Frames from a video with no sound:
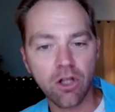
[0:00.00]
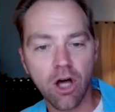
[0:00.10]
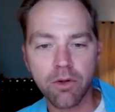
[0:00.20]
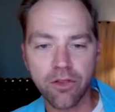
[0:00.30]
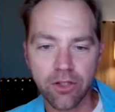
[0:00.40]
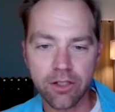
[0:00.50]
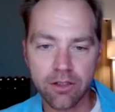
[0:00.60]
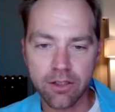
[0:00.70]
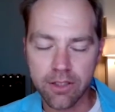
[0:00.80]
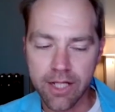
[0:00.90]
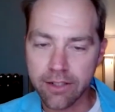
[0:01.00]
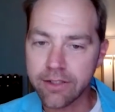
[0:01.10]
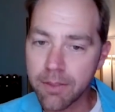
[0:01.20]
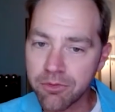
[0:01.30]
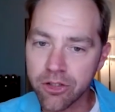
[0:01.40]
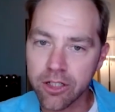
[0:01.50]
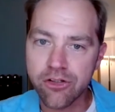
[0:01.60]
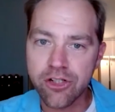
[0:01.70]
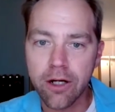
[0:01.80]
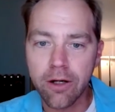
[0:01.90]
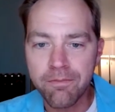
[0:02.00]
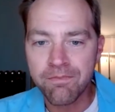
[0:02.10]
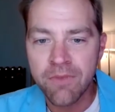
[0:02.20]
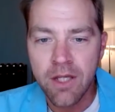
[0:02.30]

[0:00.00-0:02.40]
along with all the, the, the kind of tips you're gonna share.